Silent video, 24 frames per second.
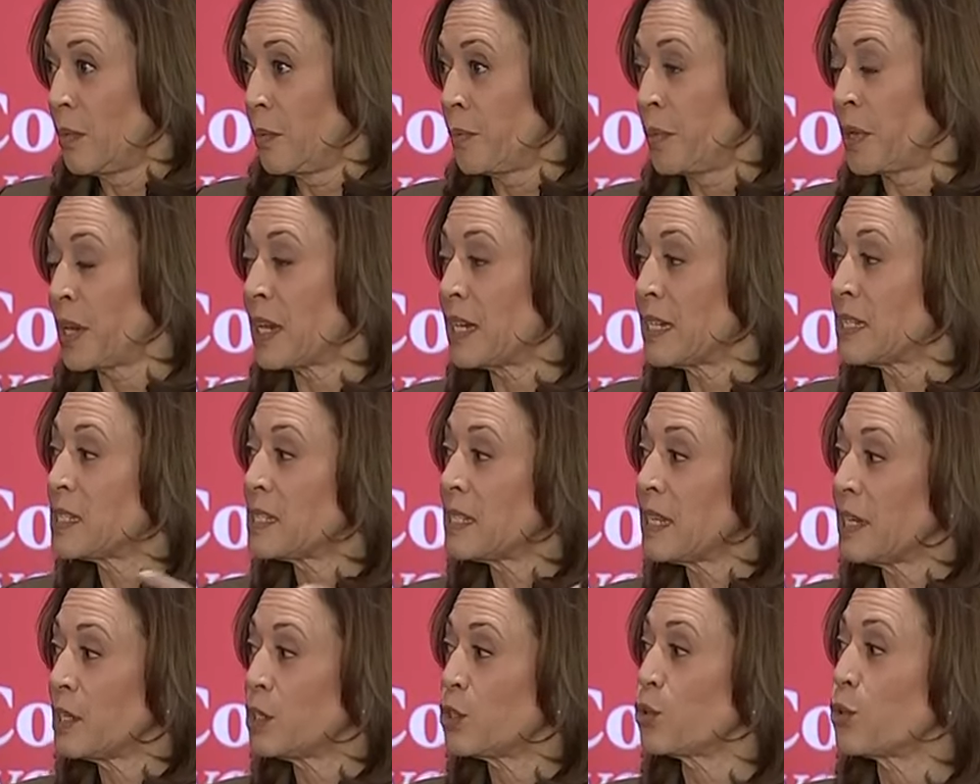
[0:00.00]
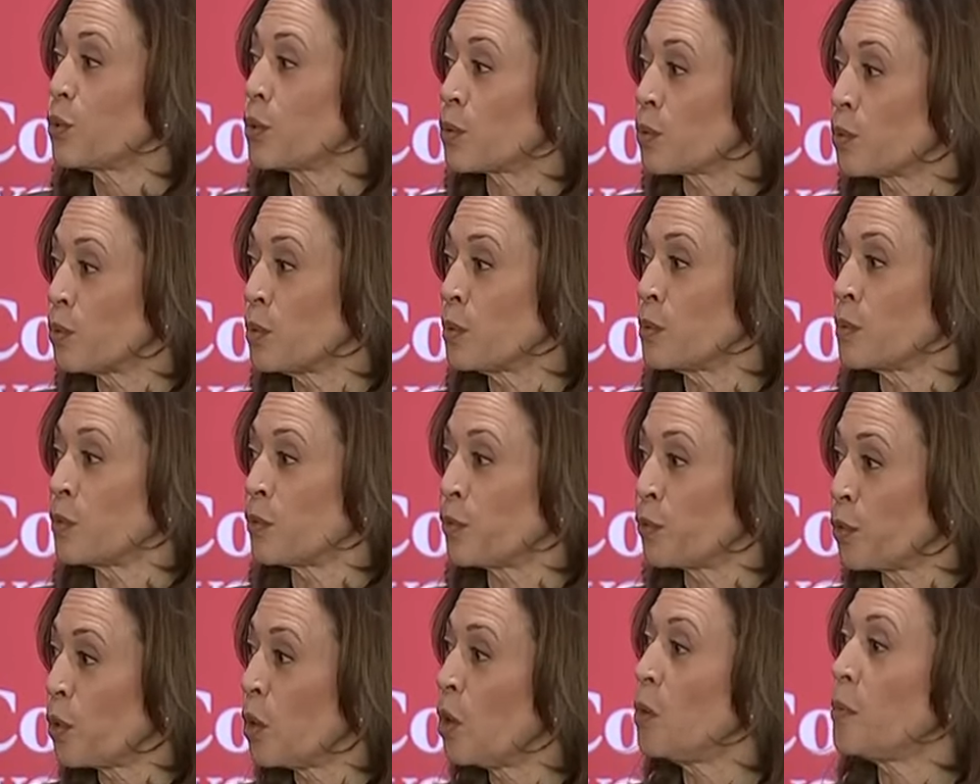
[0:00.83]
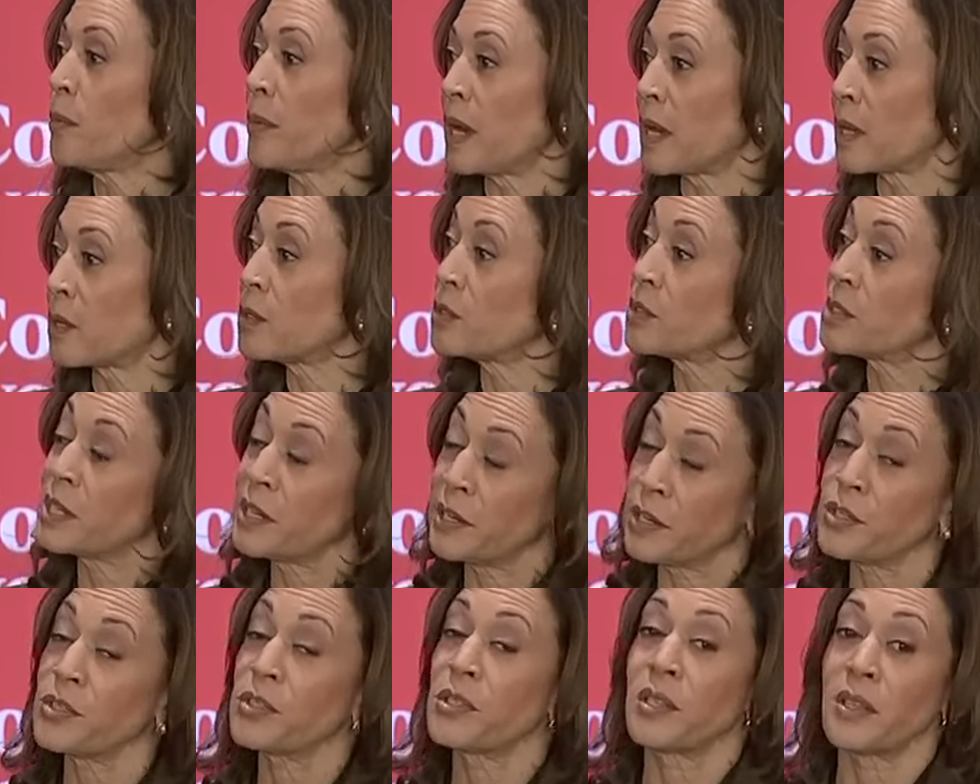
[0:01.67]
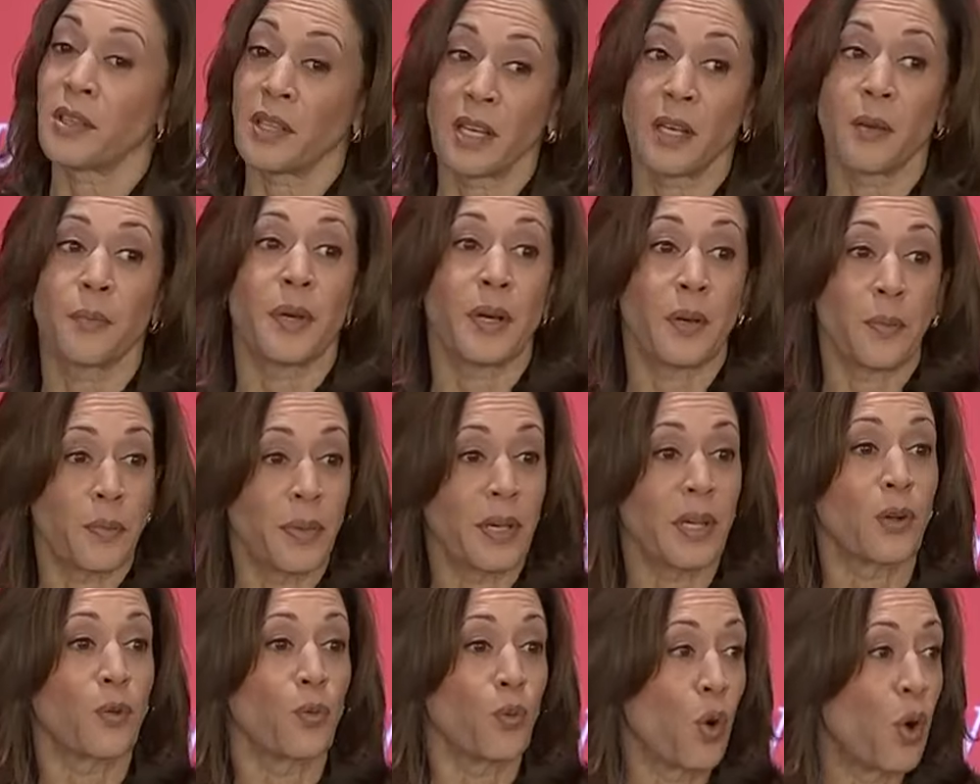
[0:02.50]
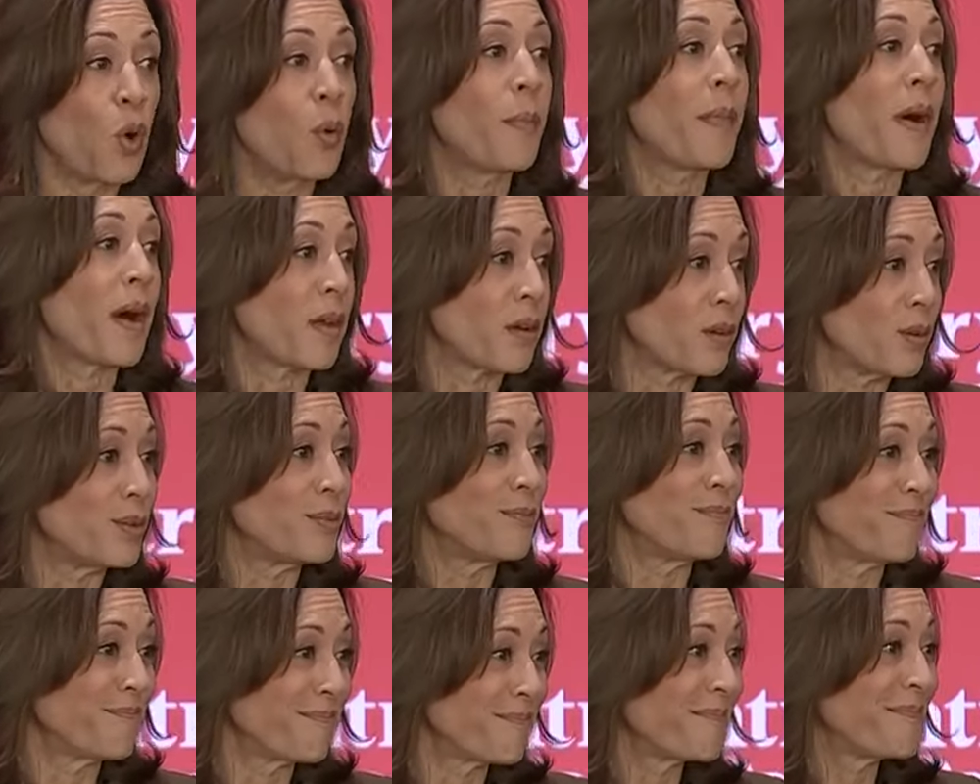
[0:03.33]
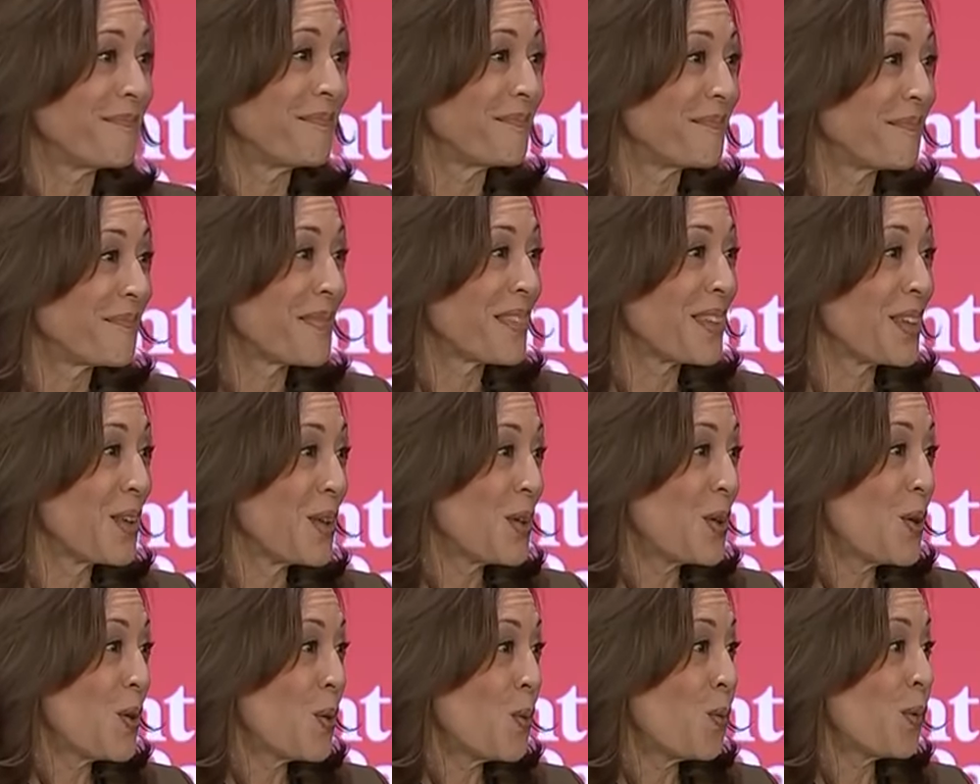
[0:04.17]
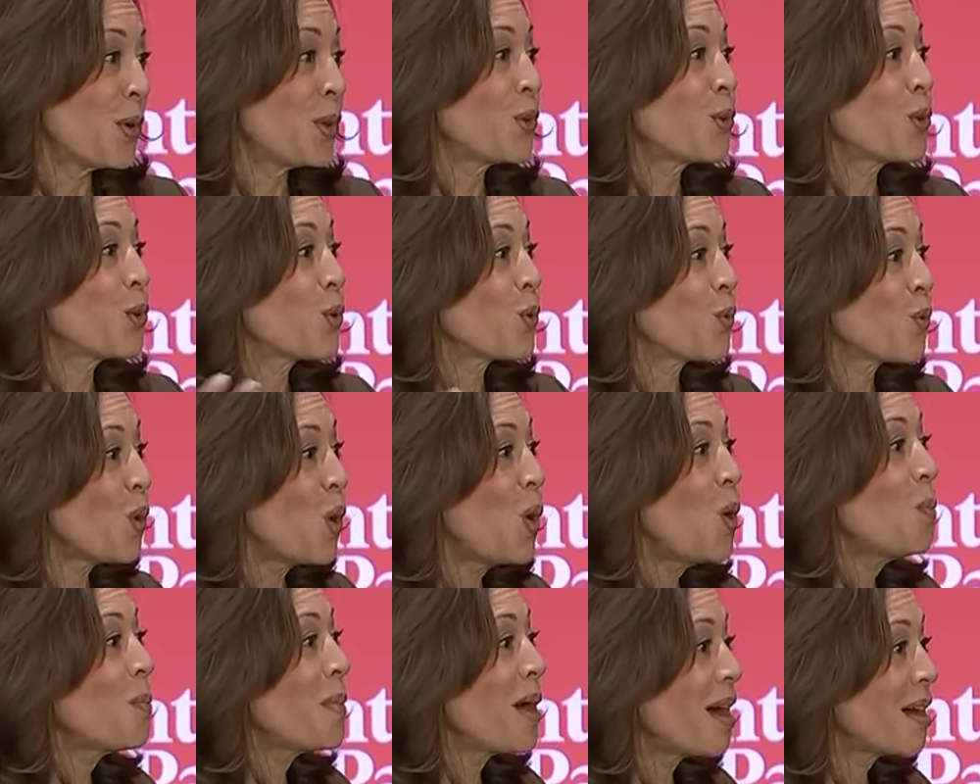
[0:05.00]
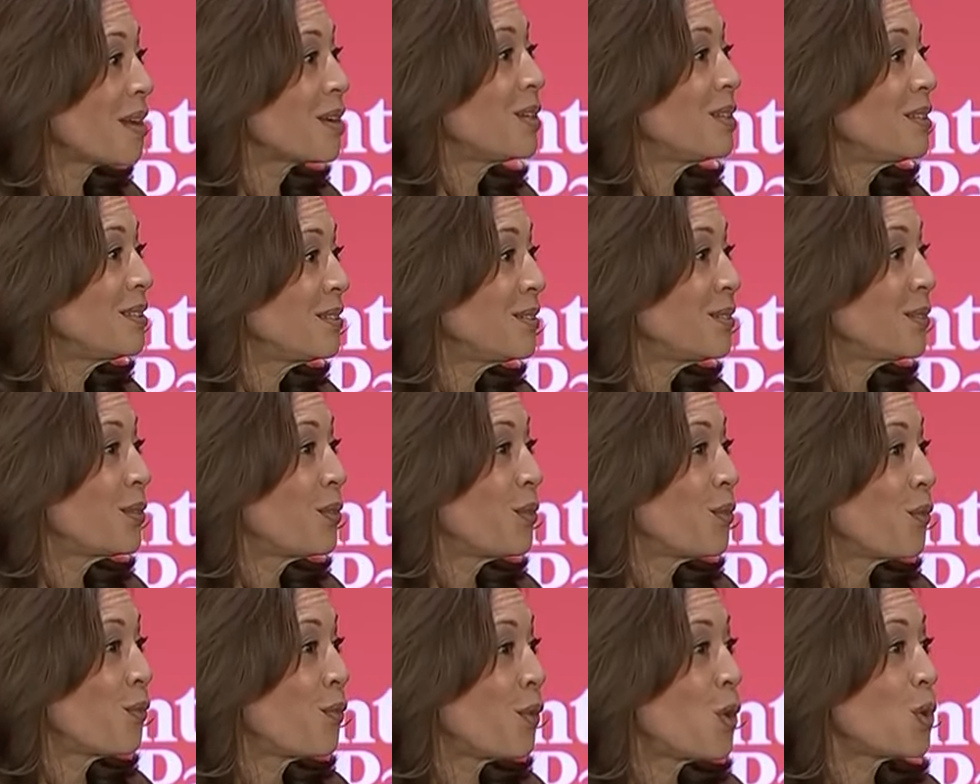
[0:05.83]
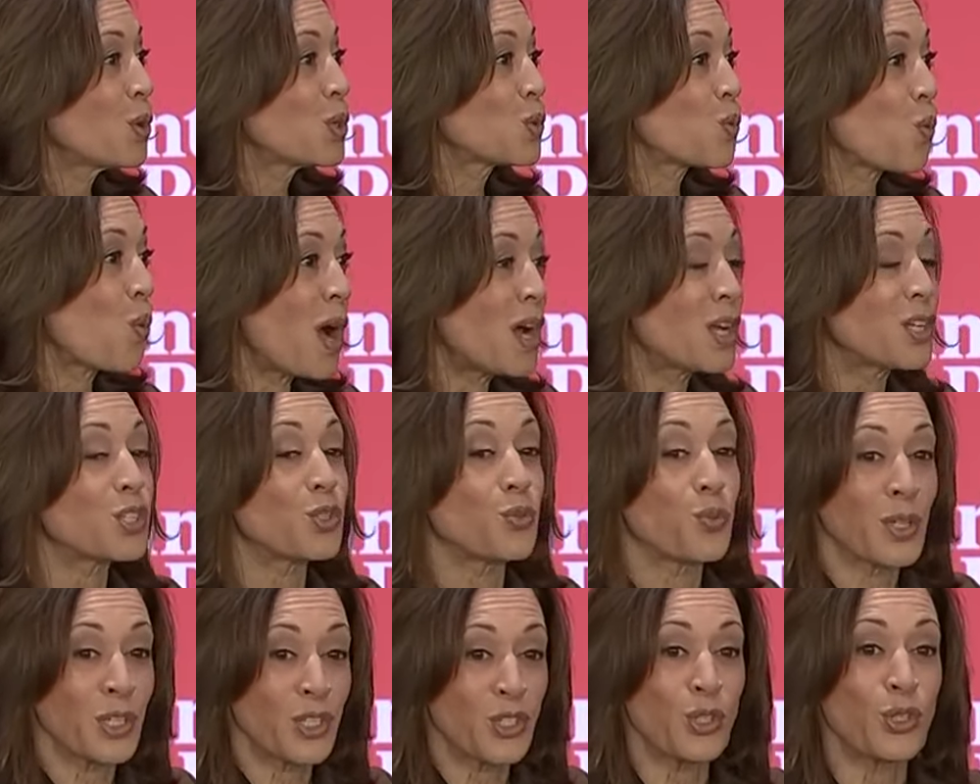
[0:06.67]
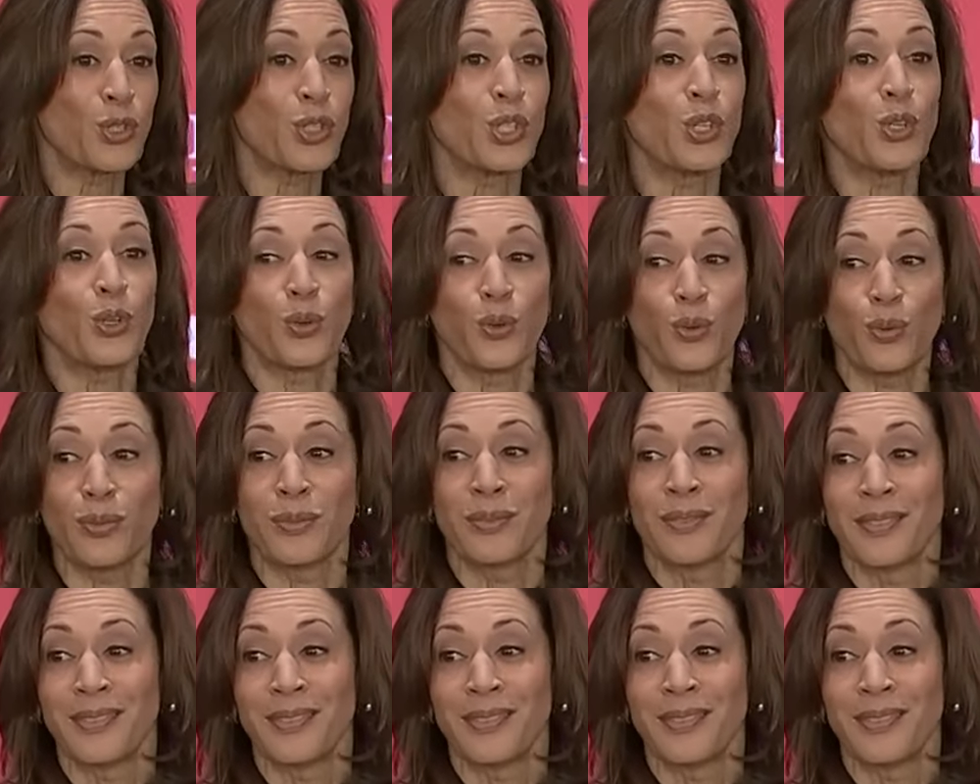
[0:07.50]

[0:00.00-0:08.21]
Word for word: But I say to a room of role models, here's the thing about being a role model. When you're a role model, folks watch what you do